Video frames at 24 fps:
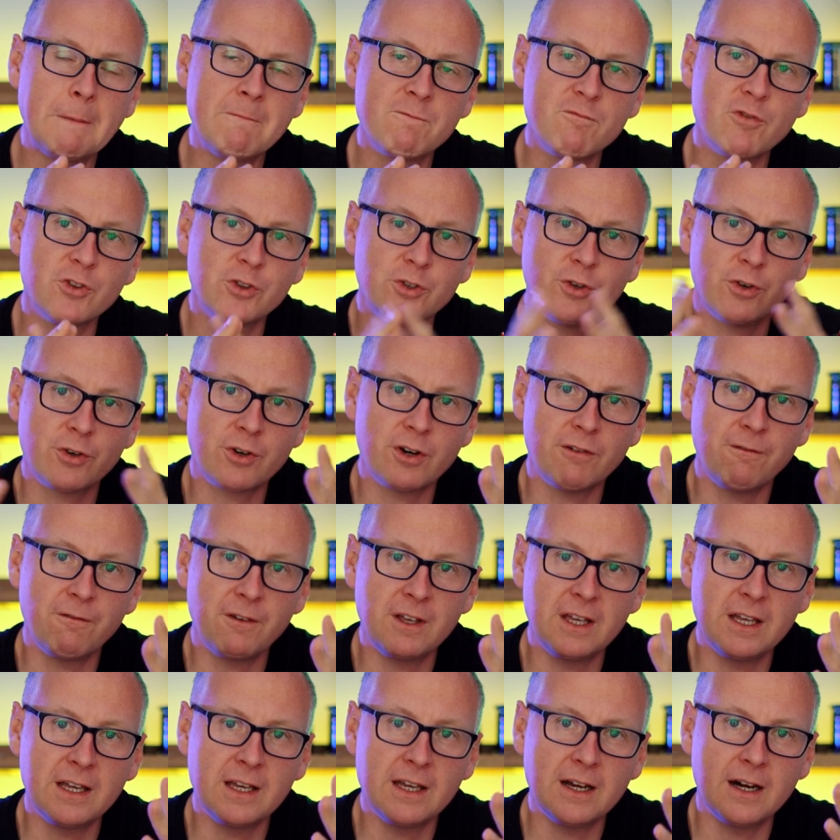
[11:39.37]

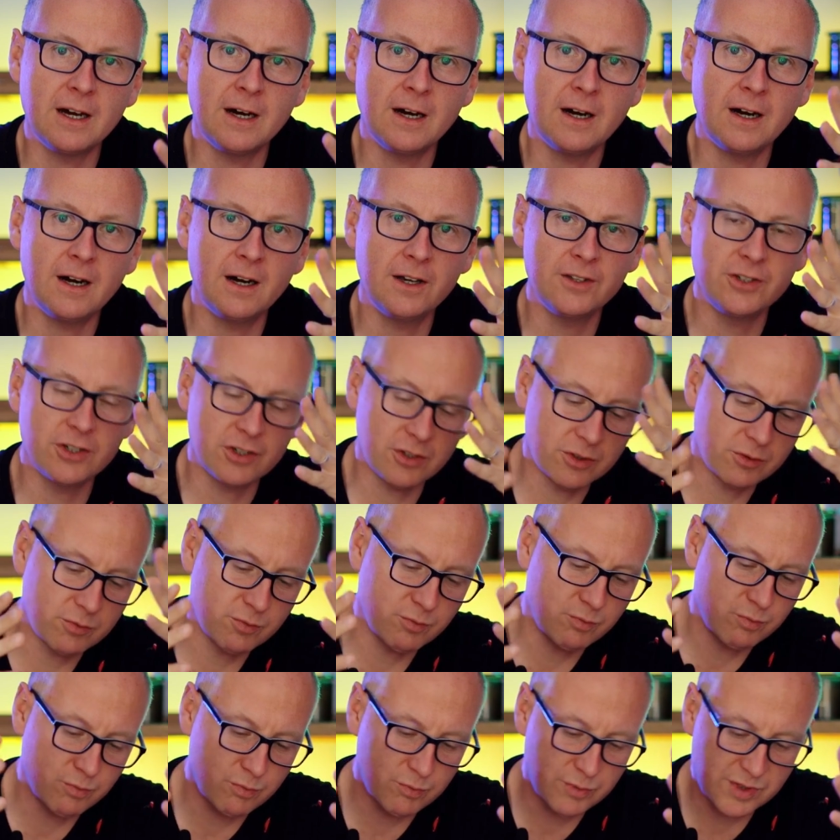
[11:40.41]
photography. You could
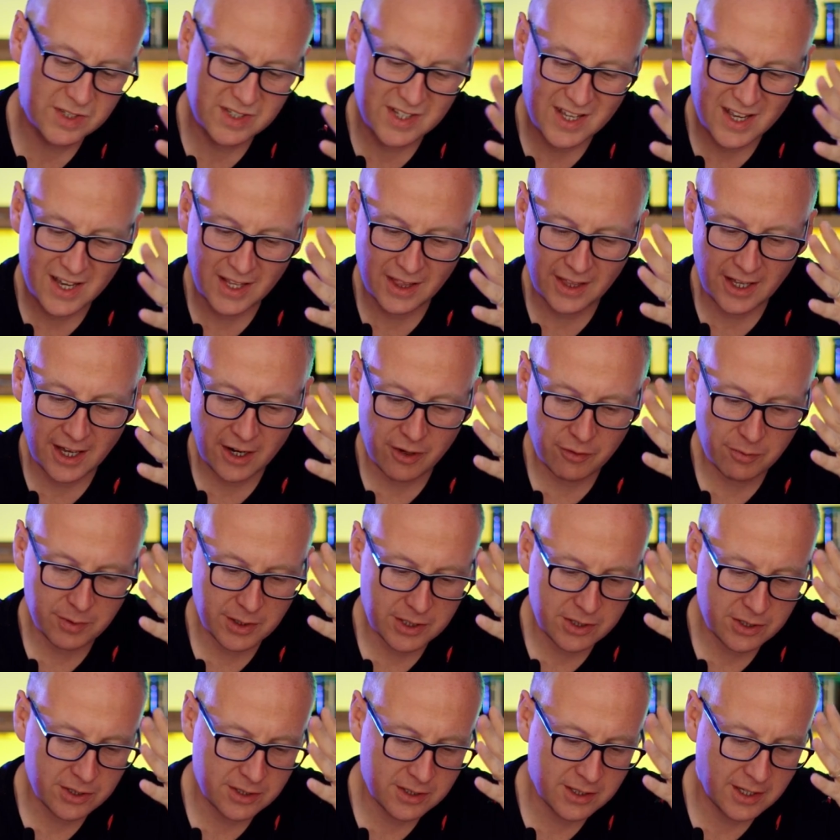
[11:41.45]
see a lot of
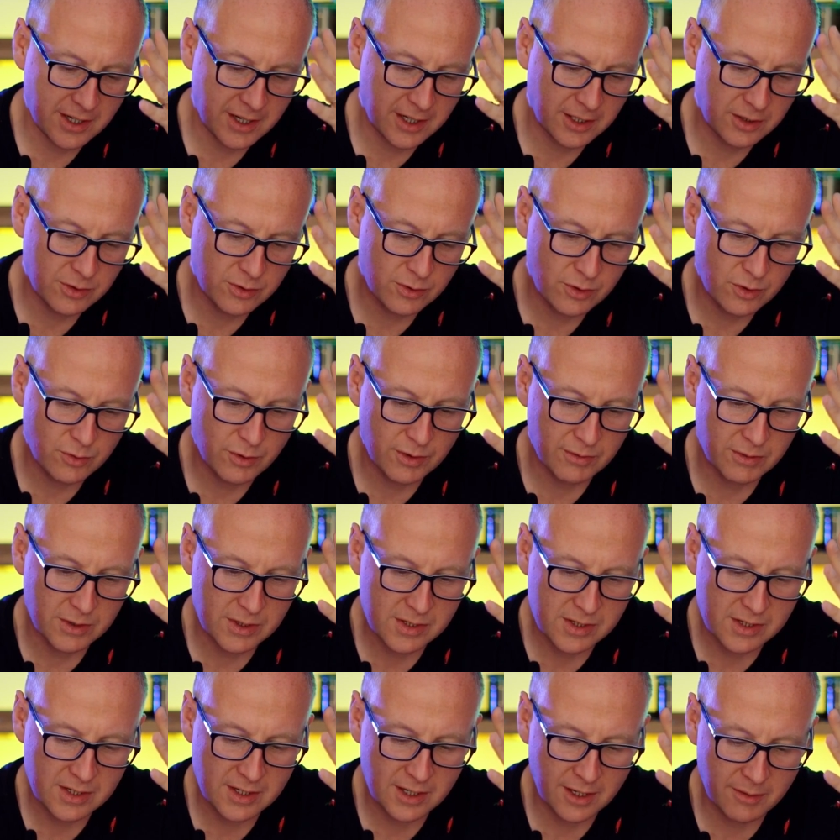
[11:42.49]
pictures that I took with
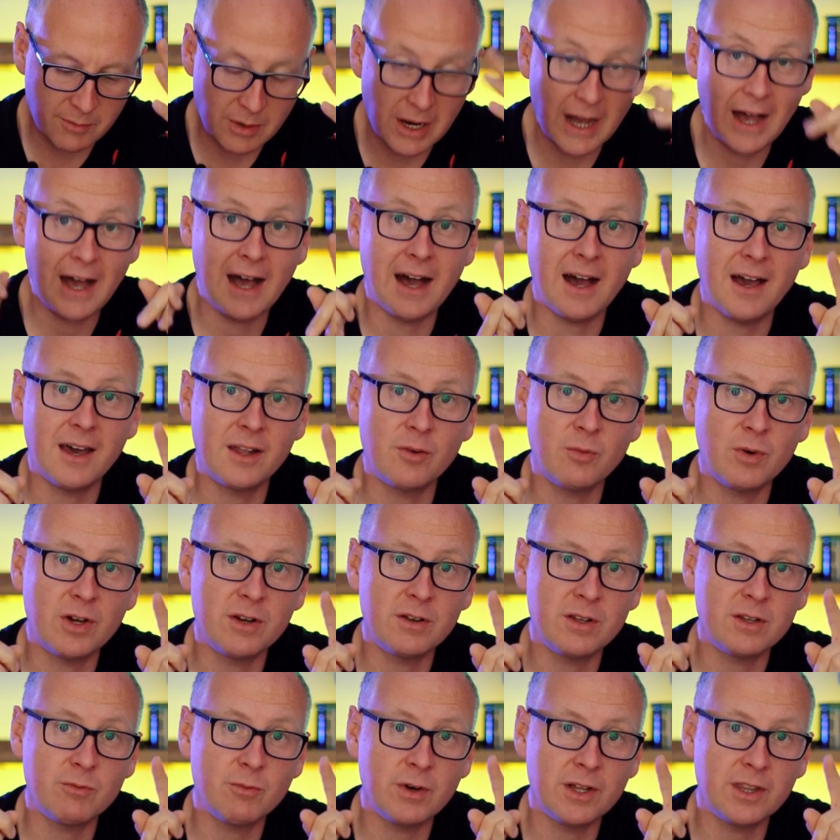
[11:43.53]
this camera. And
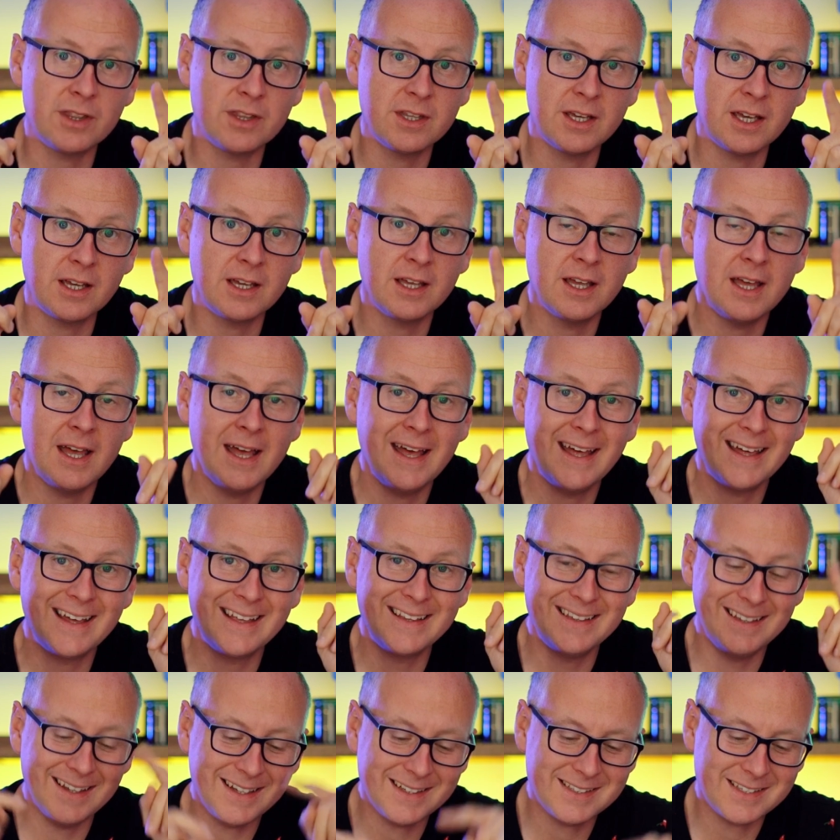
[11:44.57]
one thing,
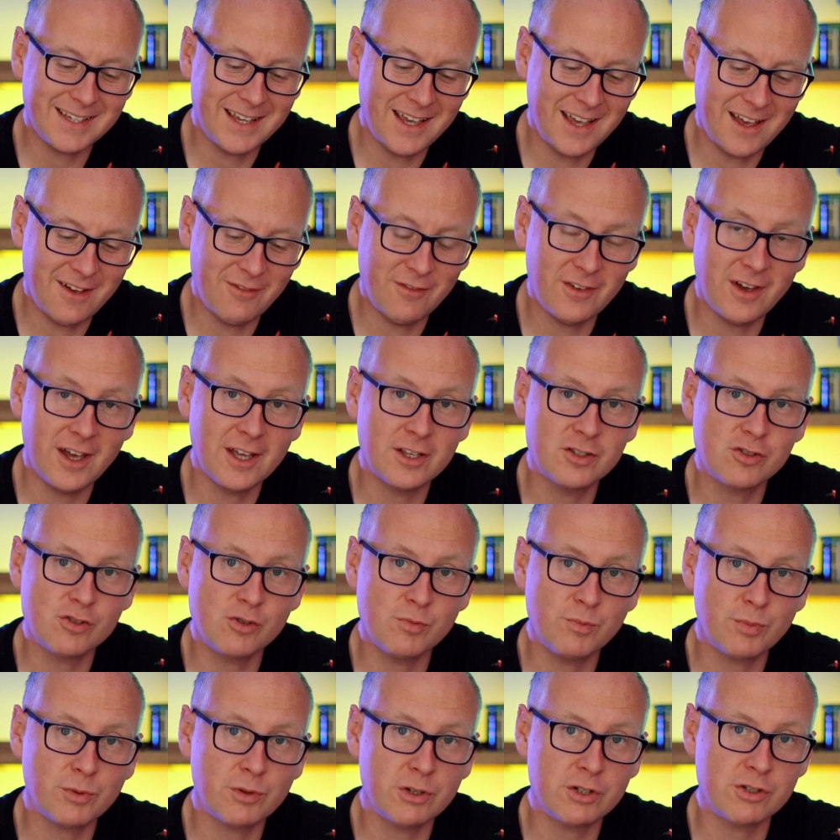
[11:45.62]
it does have a
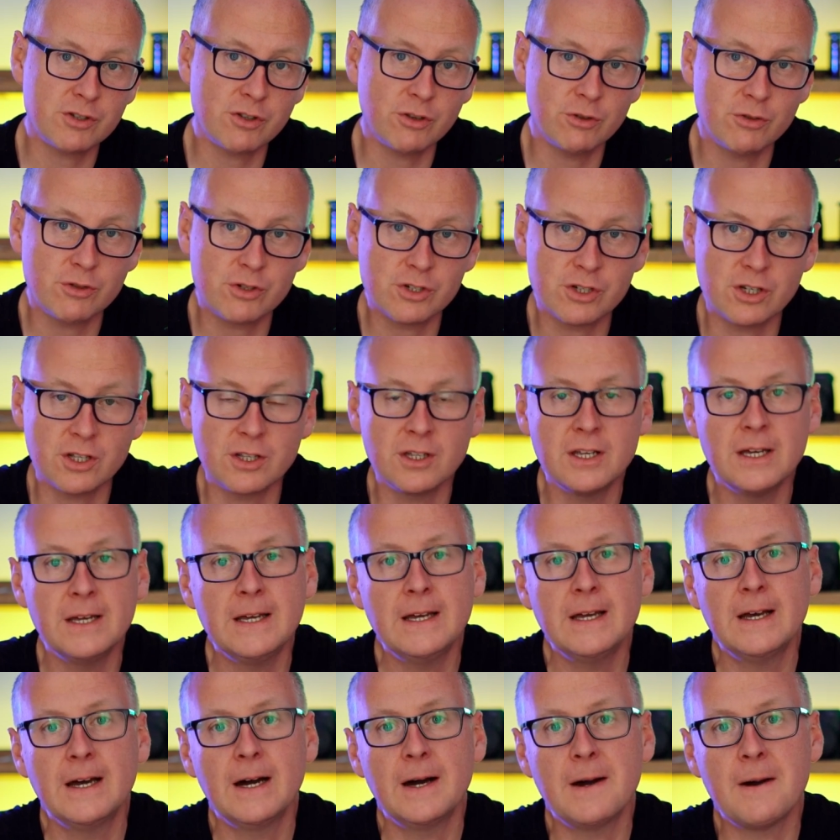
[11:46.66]
super resolution
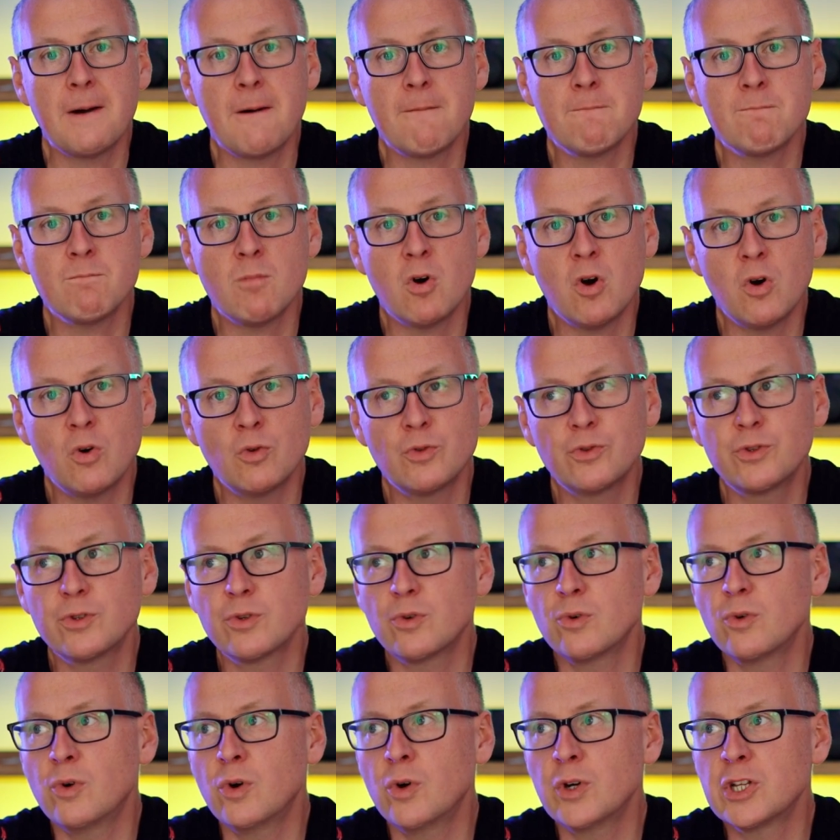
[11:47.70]
mode,
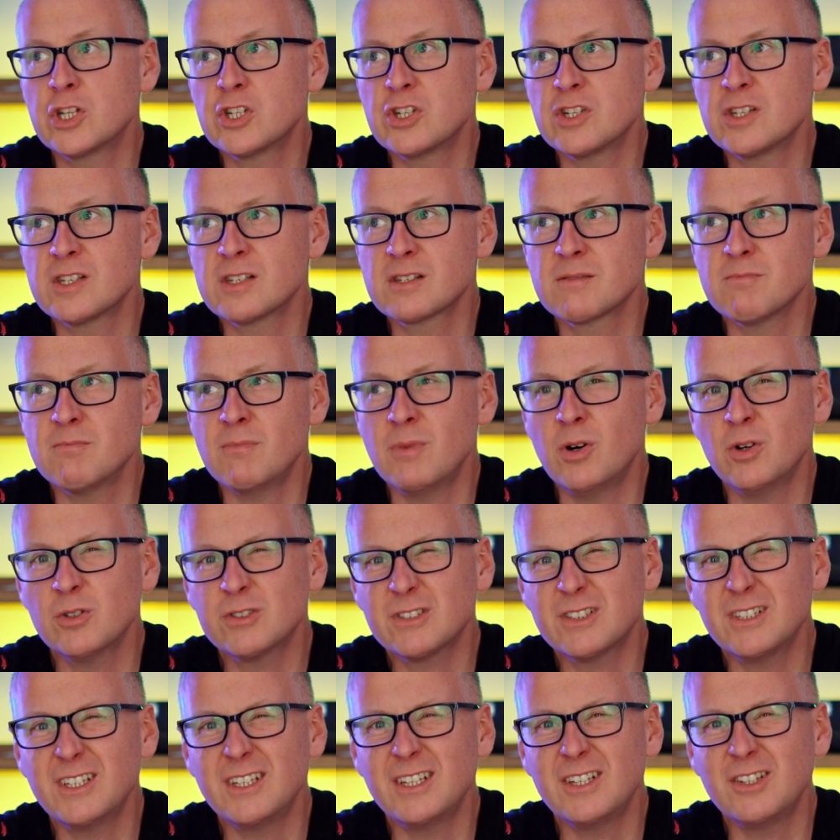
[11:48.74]
which is
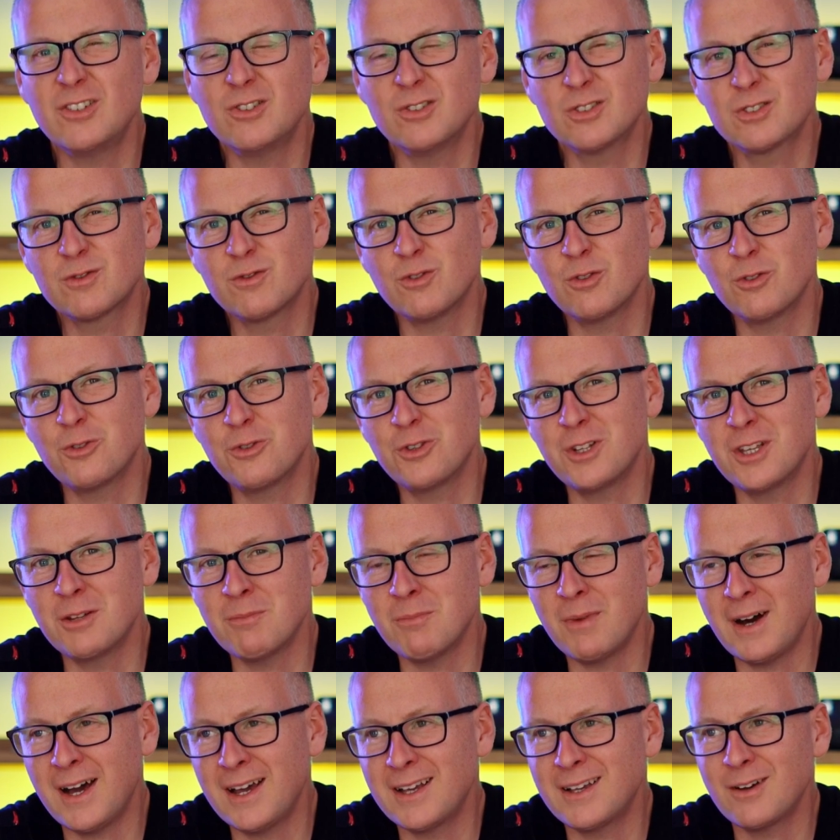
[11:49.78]
mostly useful in
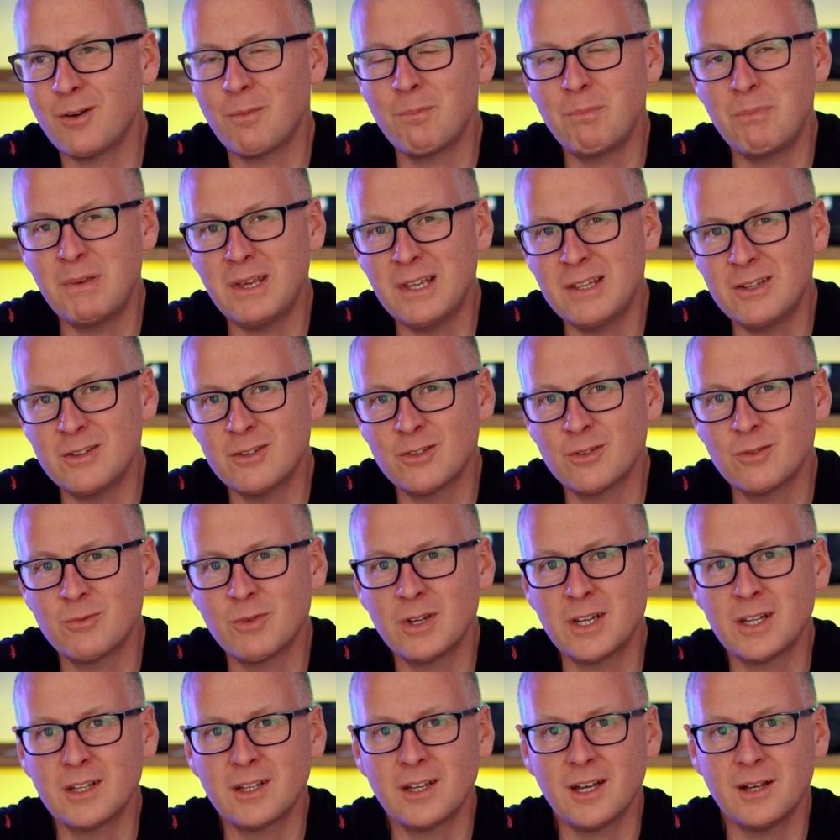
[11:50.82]
my opinion
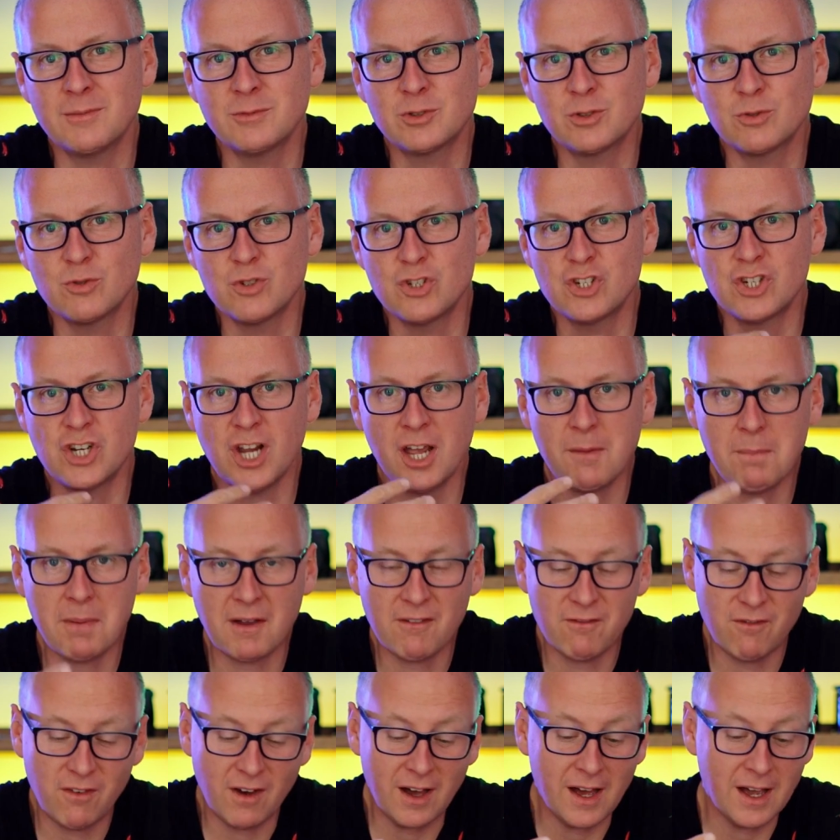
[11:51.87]
when it comes to
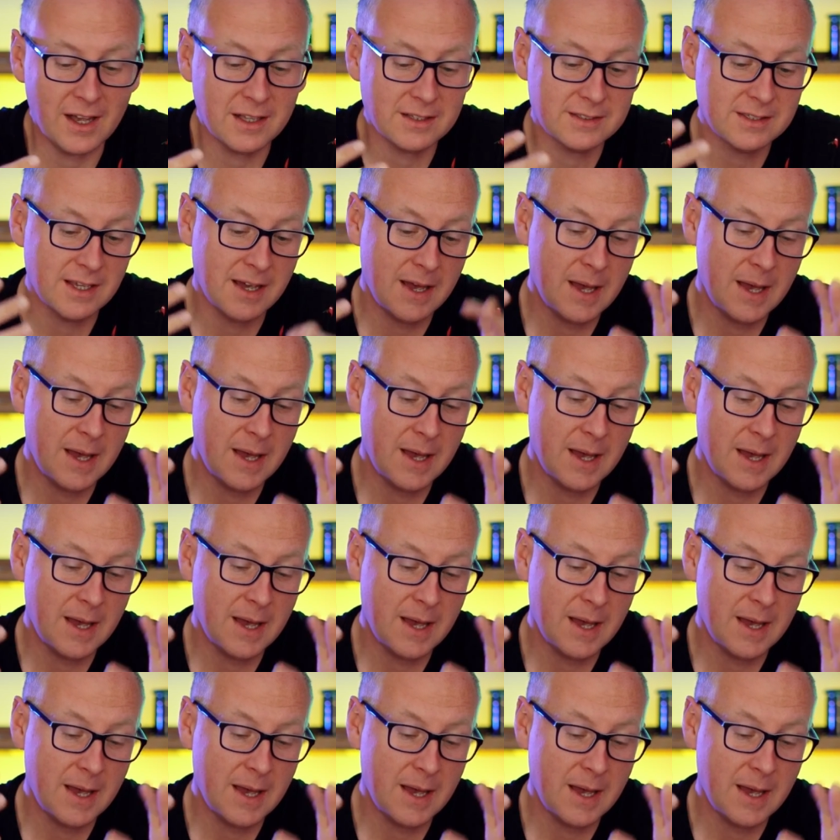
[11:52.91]
JPEG files.